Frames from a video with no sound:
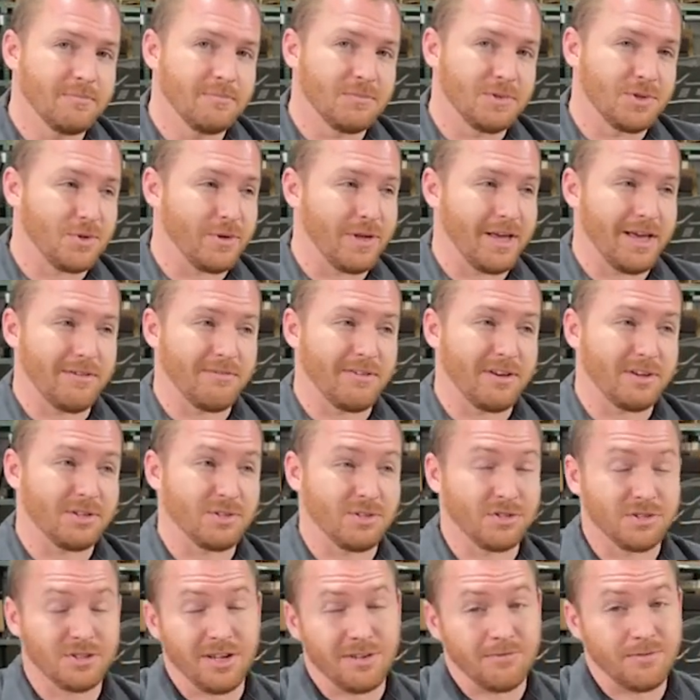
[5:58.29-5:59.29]
Do you have
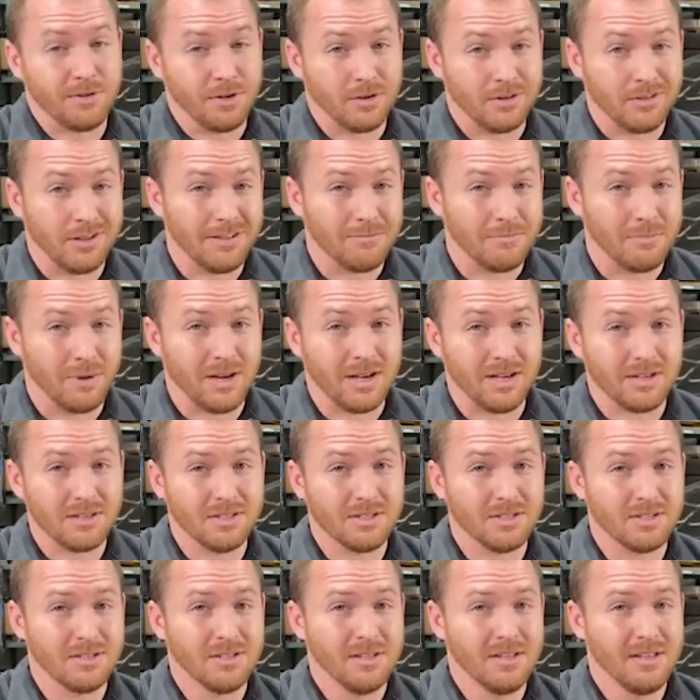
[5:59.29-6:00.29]
extra stuff in your glove
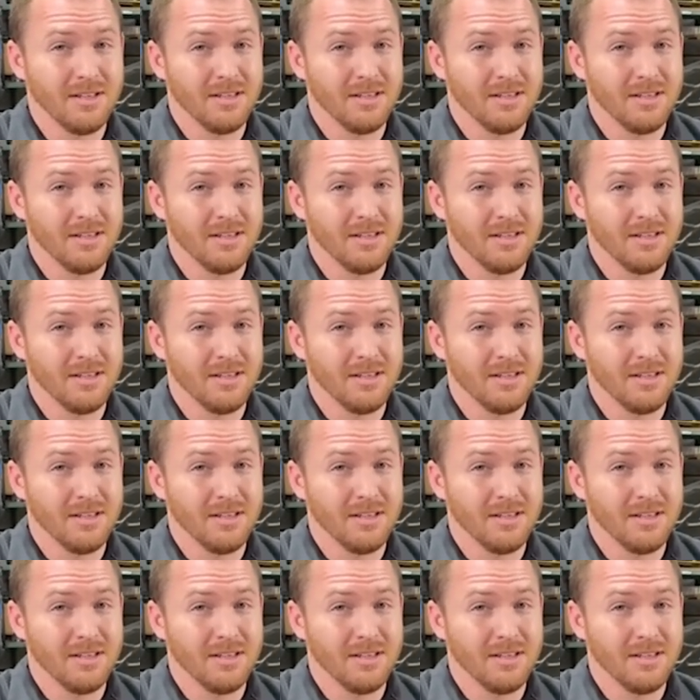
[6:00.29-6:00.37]
box?